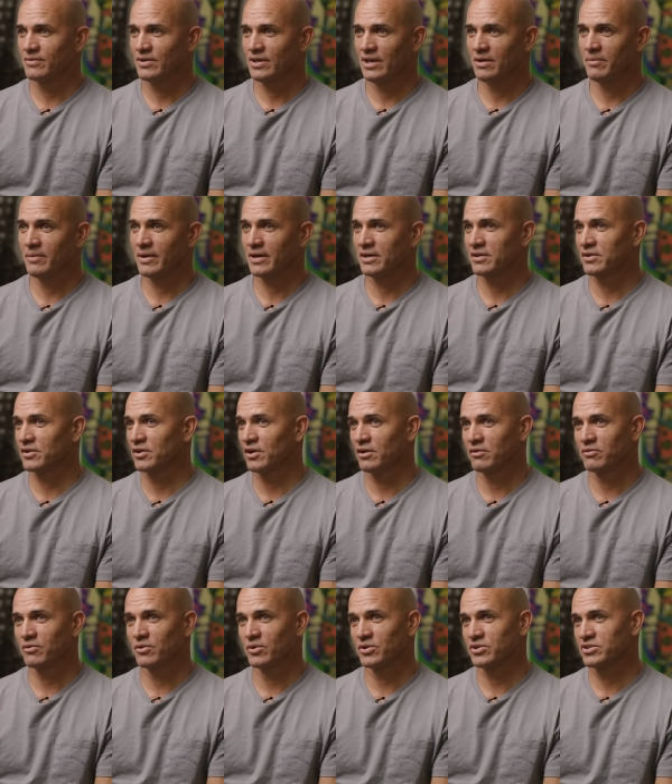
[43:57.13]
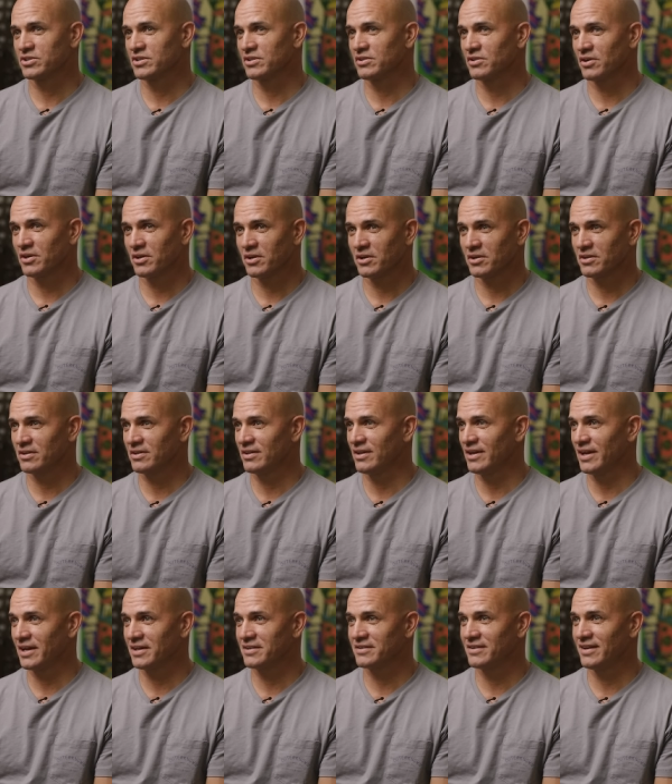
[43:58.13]
Came back to the golf course to talk the
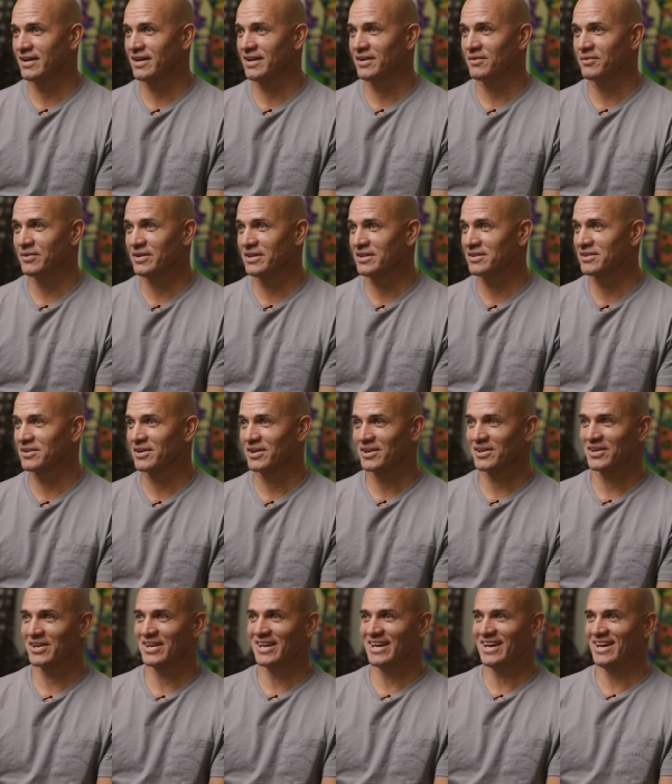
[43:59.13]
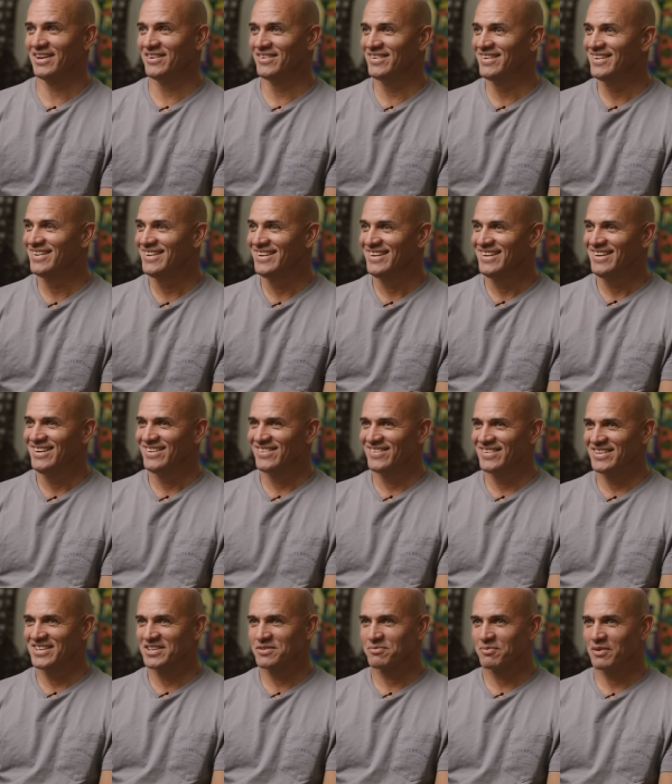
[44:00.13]
next day and we didn't talk again.
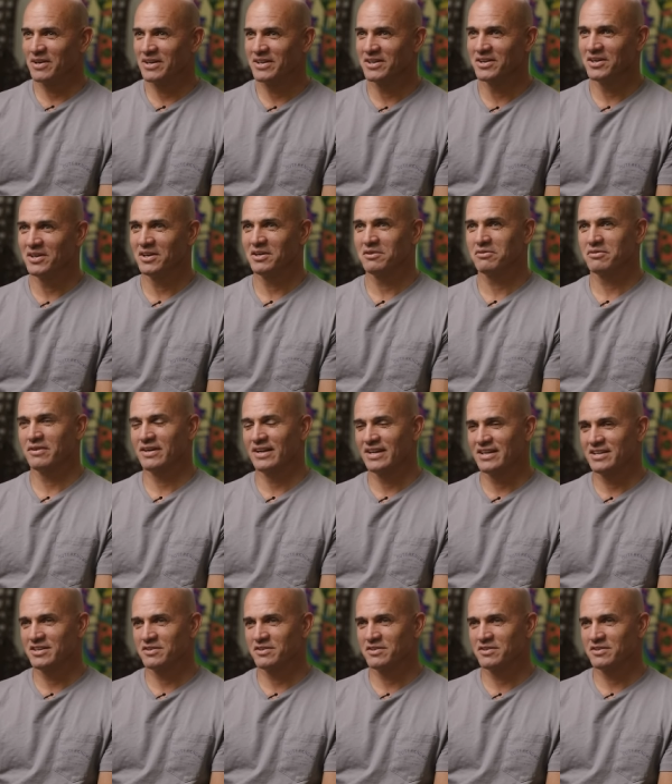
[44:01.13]
We just played golf and I